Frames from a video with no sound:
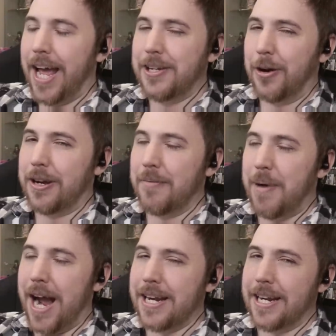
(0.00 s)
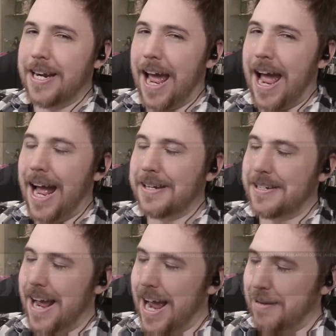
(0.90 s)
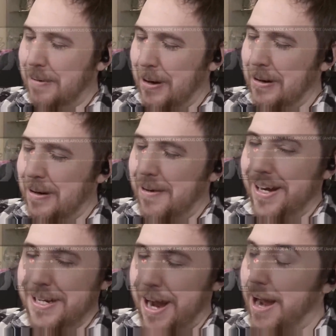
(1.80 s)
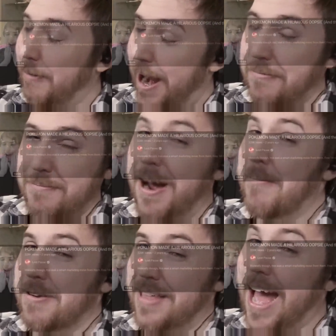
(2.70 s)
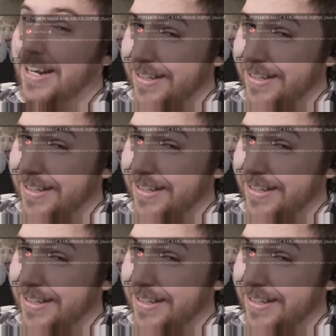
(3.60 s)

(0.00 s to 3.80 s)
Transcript: and don't combine it in a hashtag Pokemon. I remember that